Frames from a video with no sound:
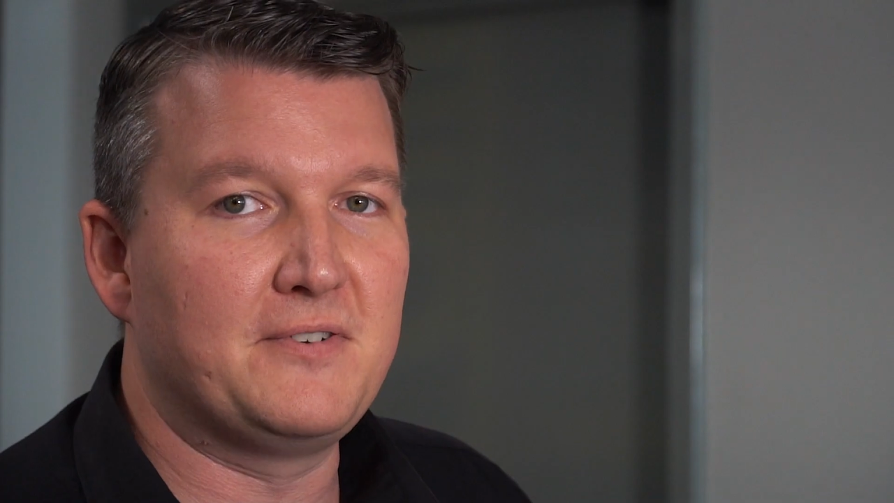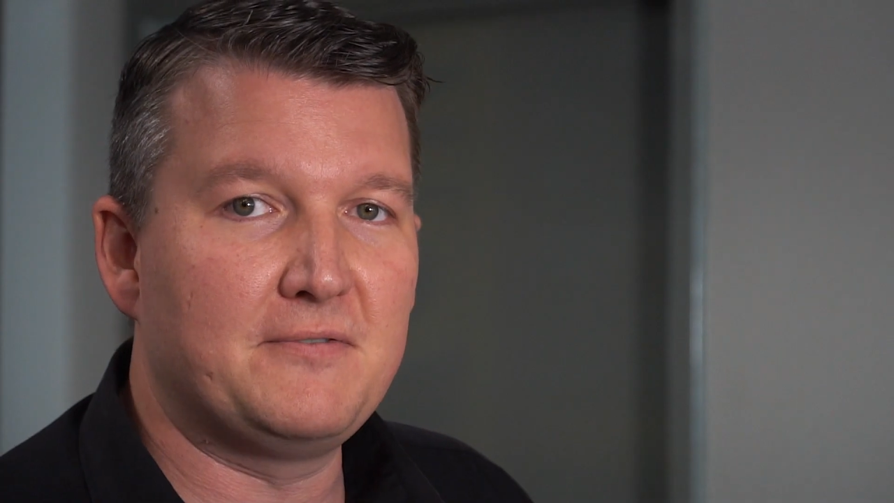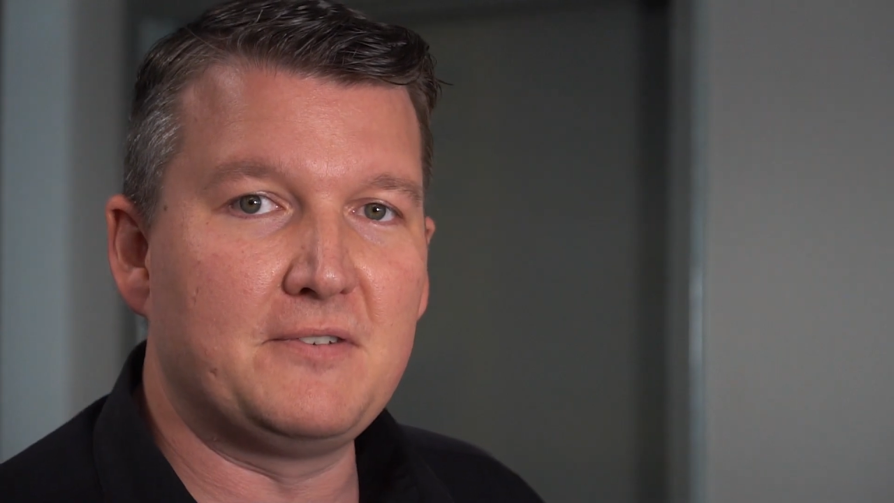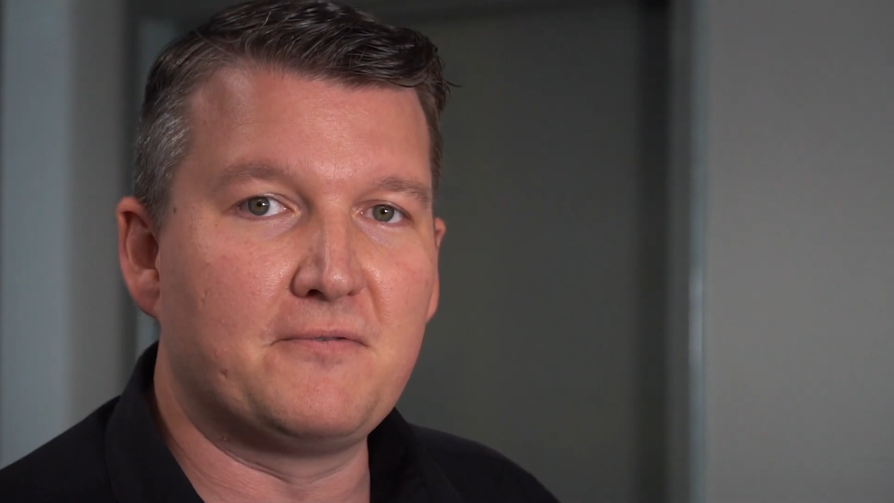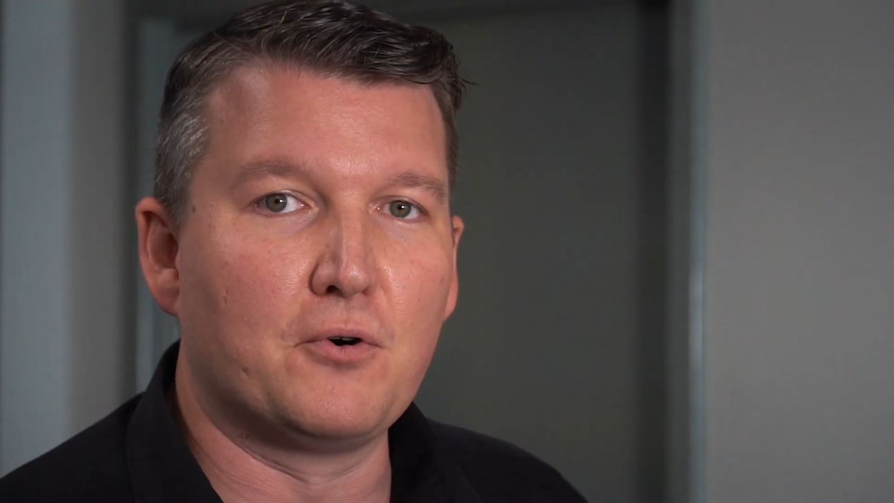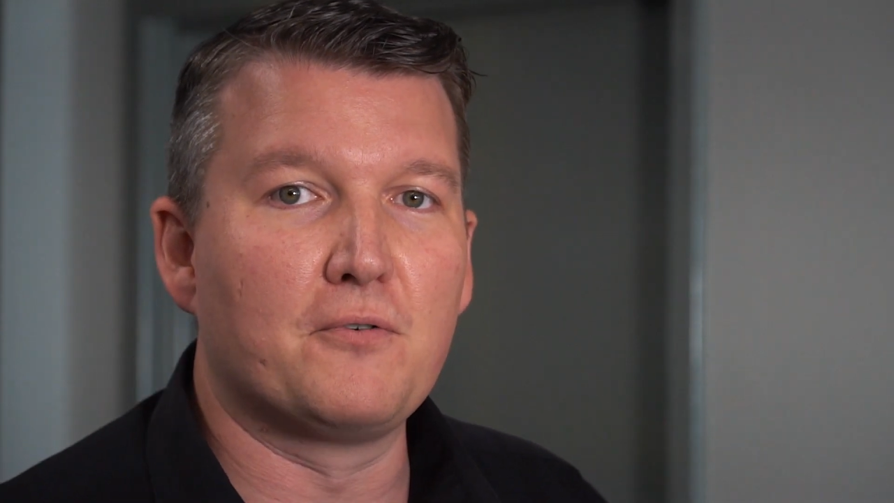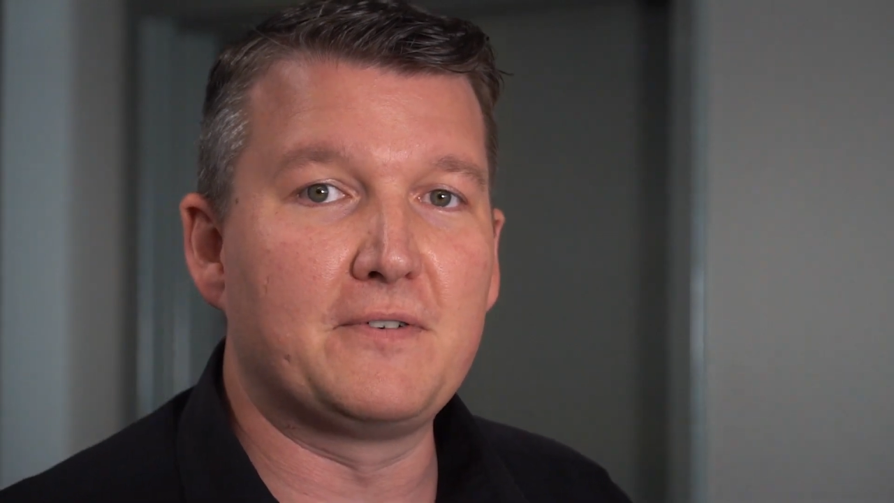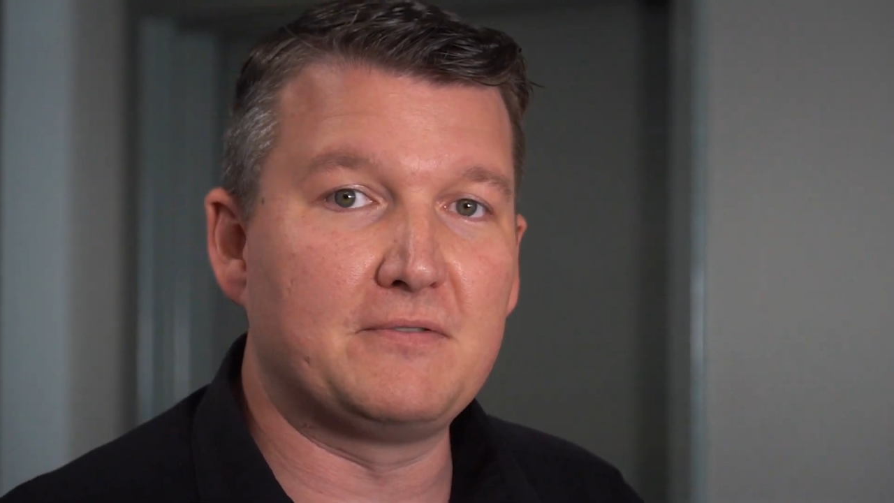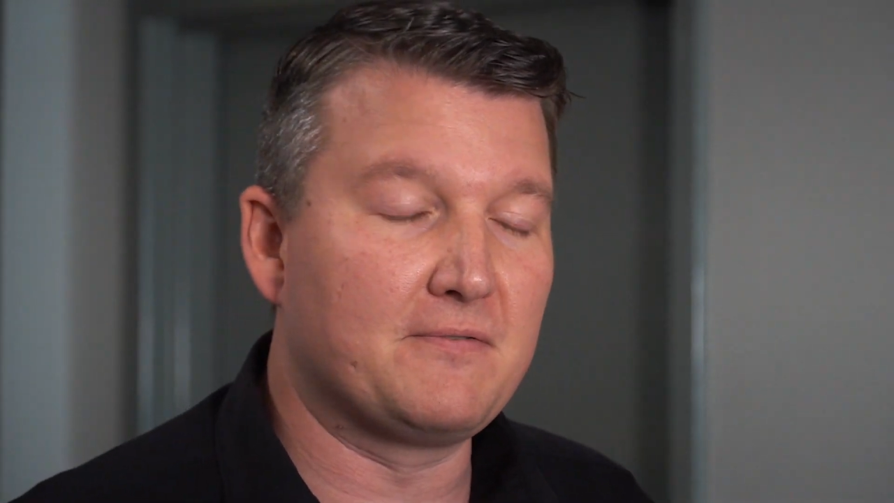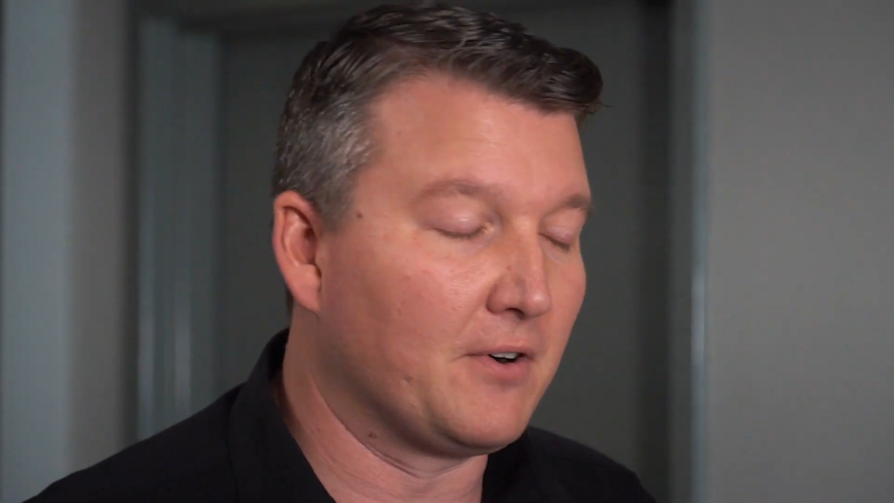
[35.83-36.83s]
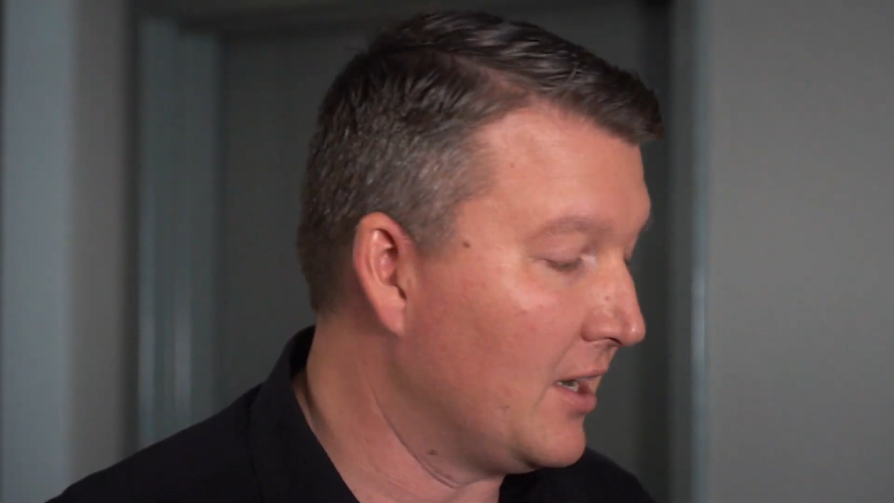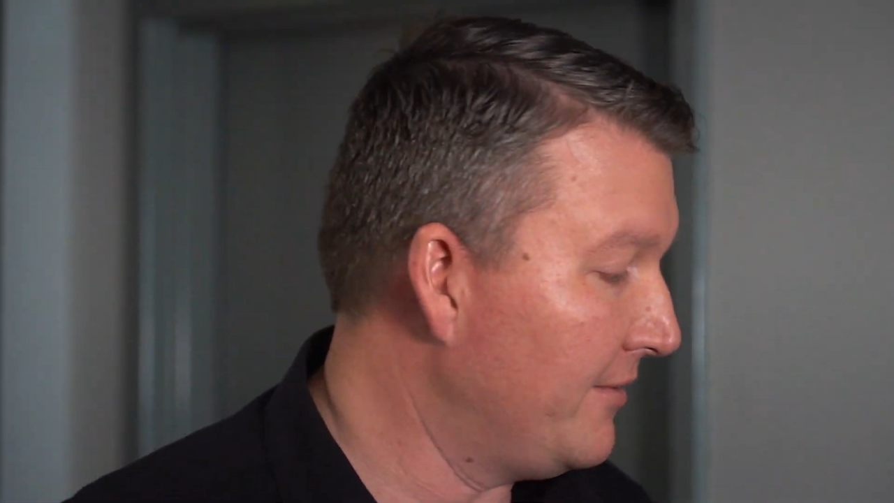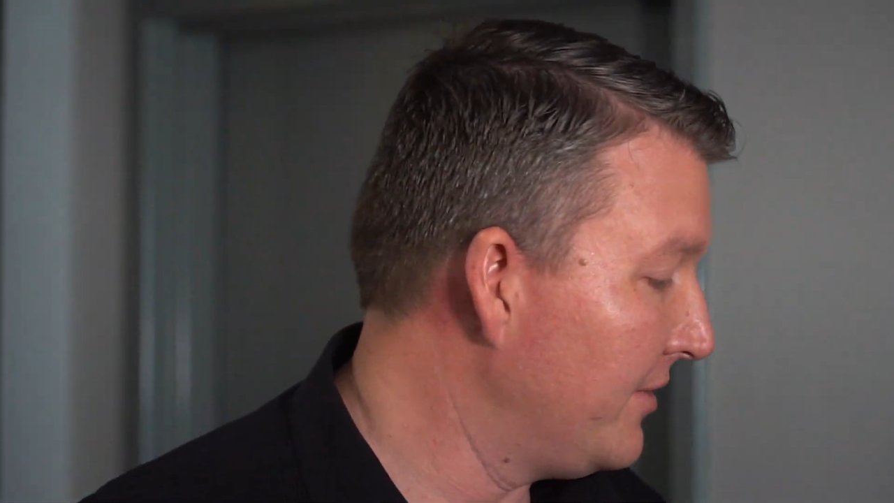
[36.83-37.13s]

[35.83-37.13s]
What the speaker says: 54-55.